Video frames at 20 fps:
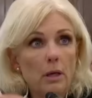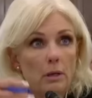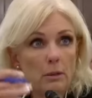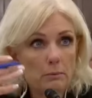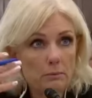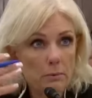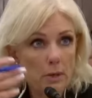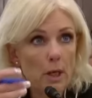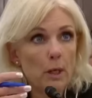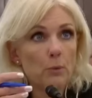uh,
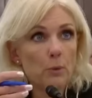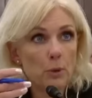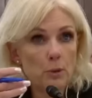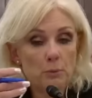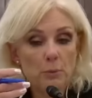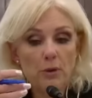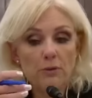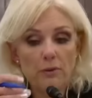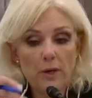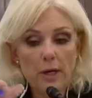I
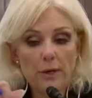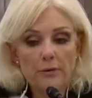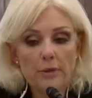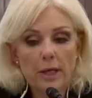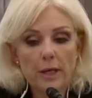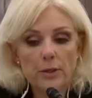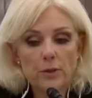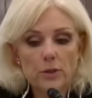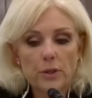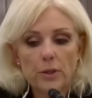will provide
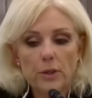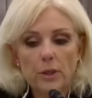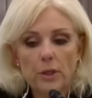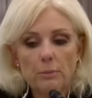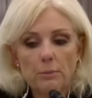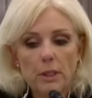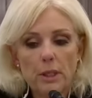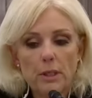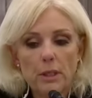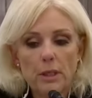that to the
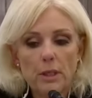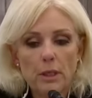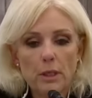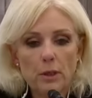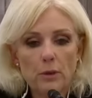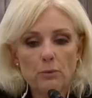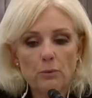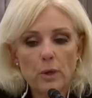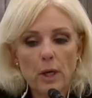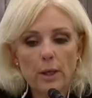committee
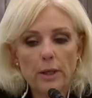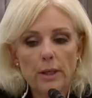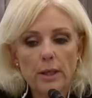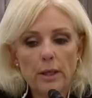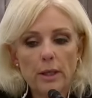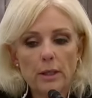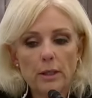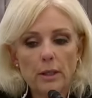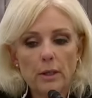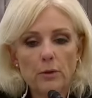in
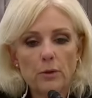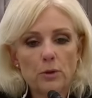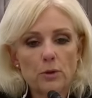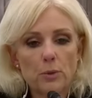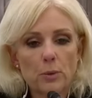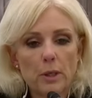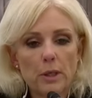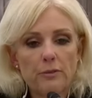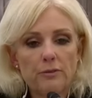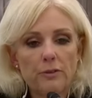writing. The
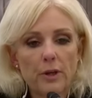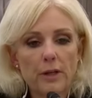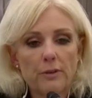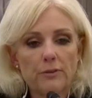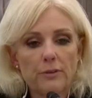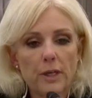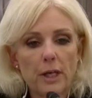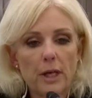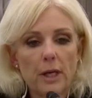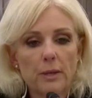
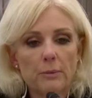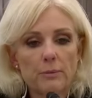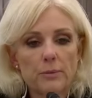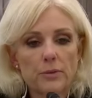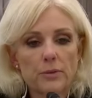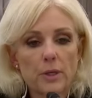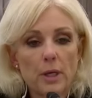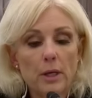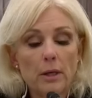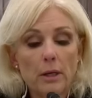25
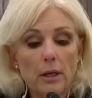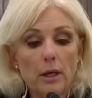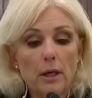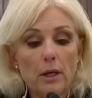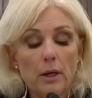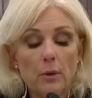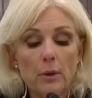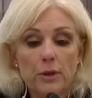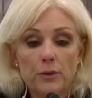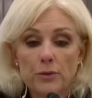names,
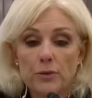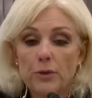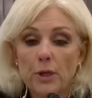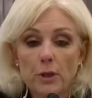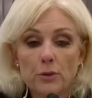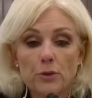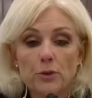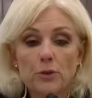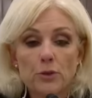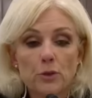uh, it's
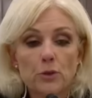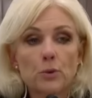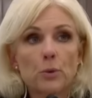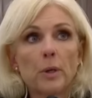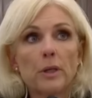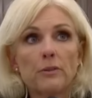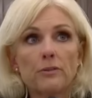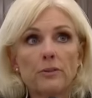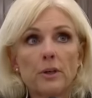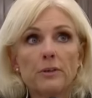not just the
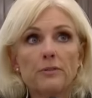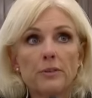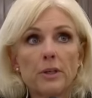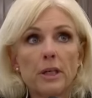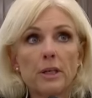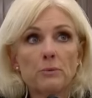25